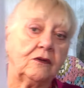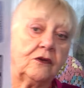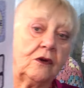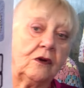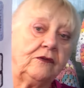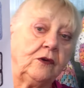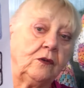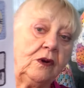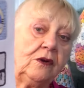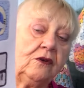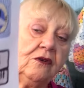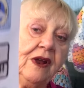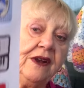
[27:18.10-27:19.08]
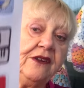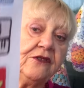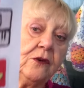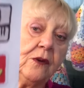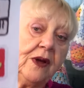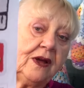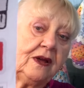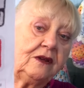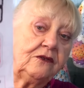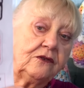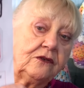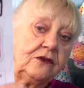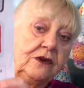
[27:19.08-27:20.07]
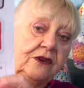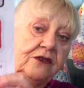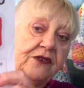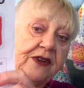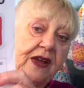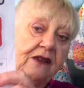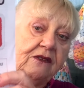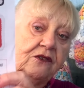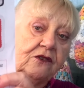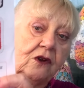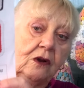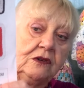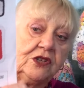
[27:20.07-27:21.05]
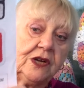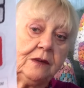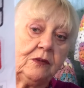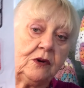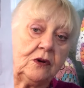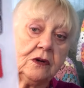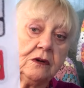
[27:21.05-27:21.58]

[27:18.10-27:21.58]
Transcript: So if you want granny squares, you need to get this crochet book.